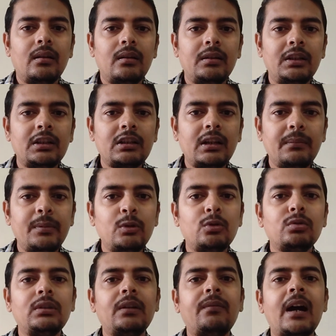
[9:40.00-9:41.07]
distribute
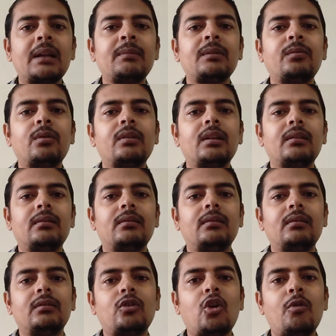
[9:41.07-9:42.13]
to the farmer for the
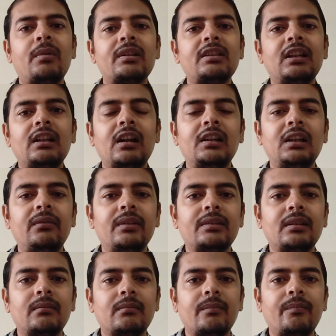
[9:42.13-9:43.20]
commercial
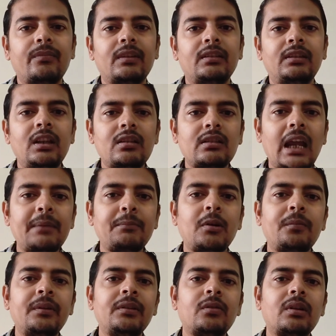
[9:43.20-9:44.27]
cultivation. This type
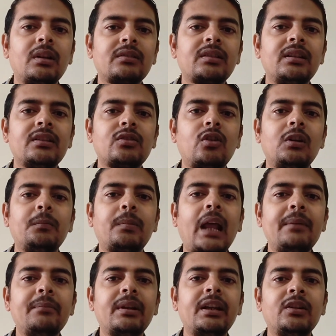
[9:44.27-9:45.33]
of introduction is called
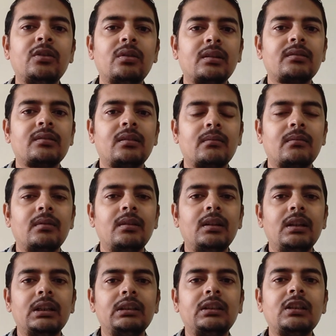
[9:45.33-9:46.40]
primary introduction.
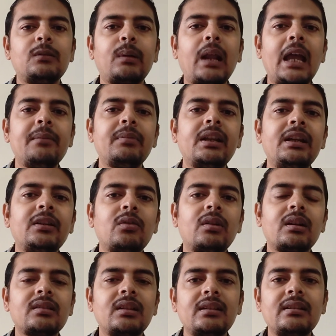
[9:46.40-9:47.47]
This primary
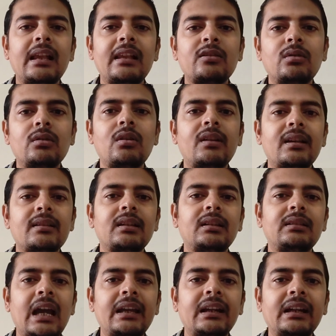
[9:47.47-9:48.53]
introduction is also known as the
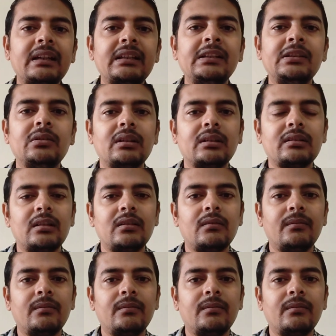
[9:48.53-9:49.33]
direct introduction.